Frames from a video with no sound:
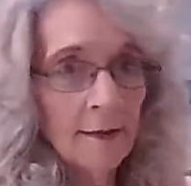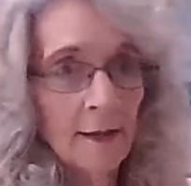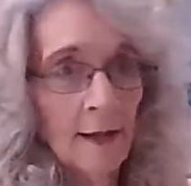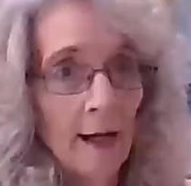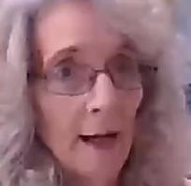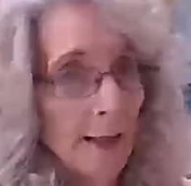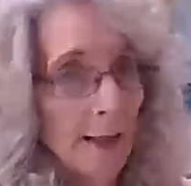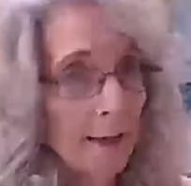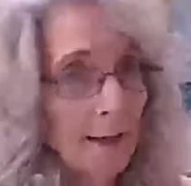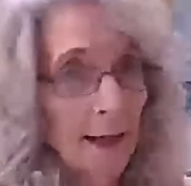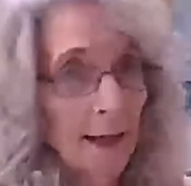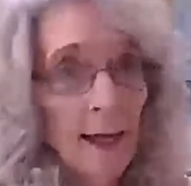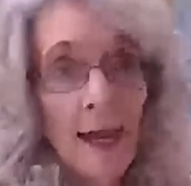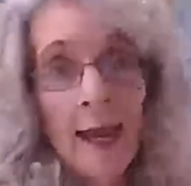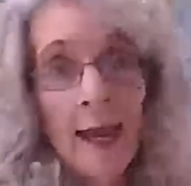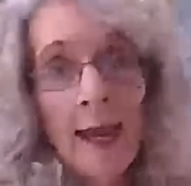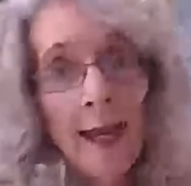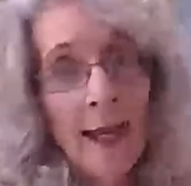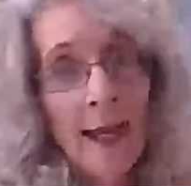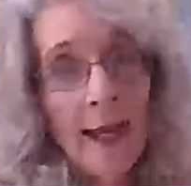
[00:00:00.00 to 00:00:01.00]
gotten
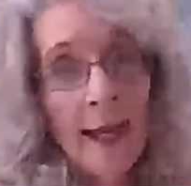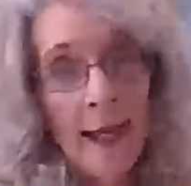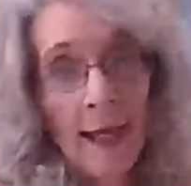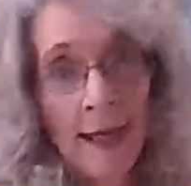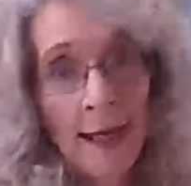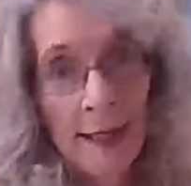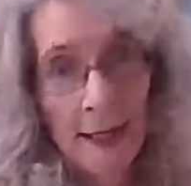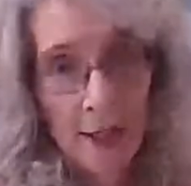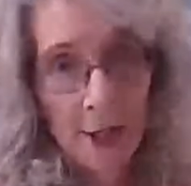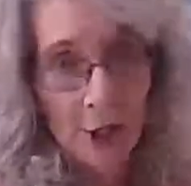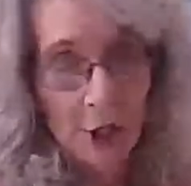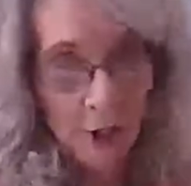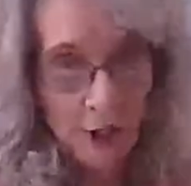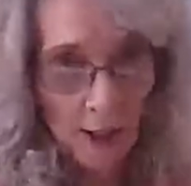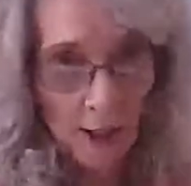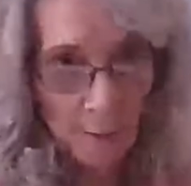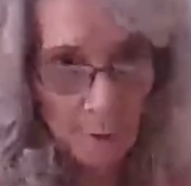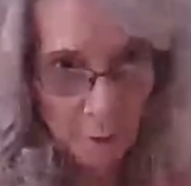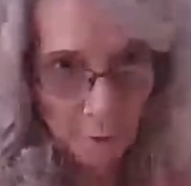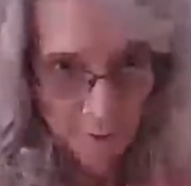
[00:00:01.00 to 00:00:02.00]
any
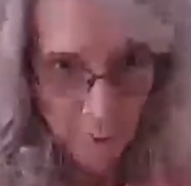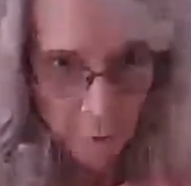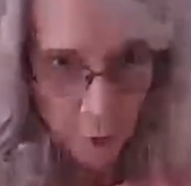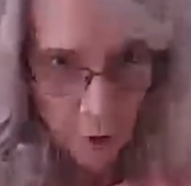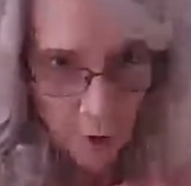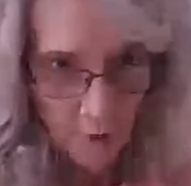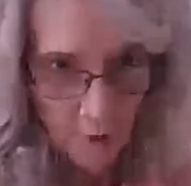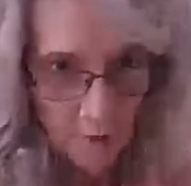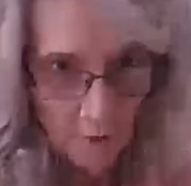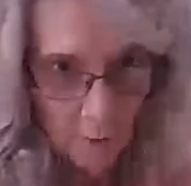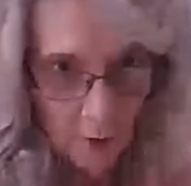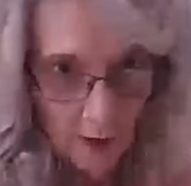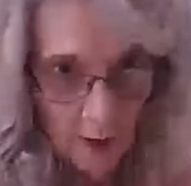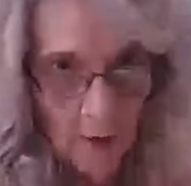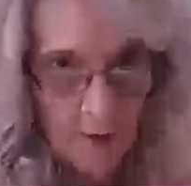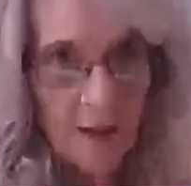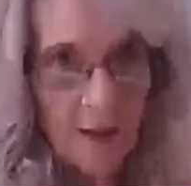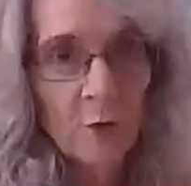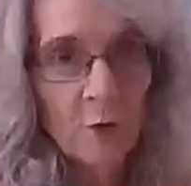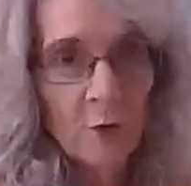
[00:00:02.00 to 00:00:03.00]
shape or form of one of
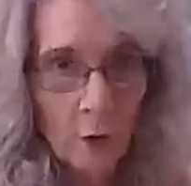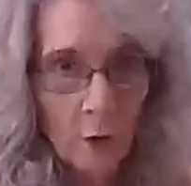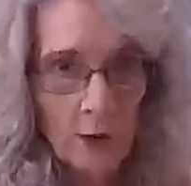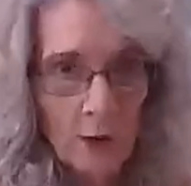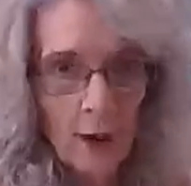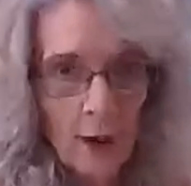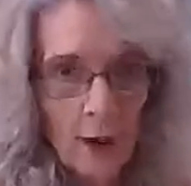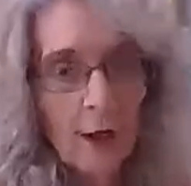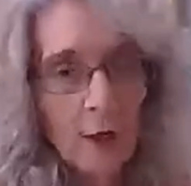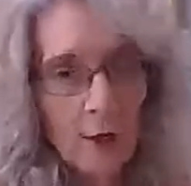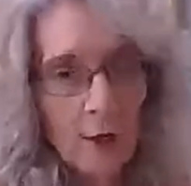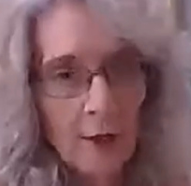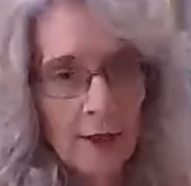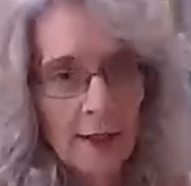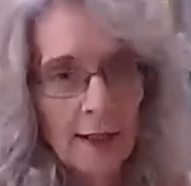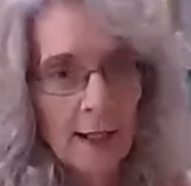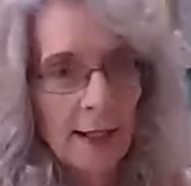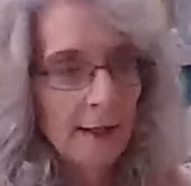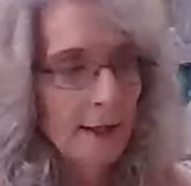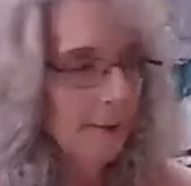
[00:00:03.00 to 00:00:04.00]
these arts
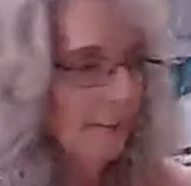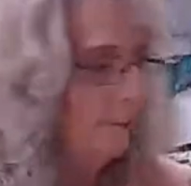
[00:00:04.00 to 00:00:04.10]
yet,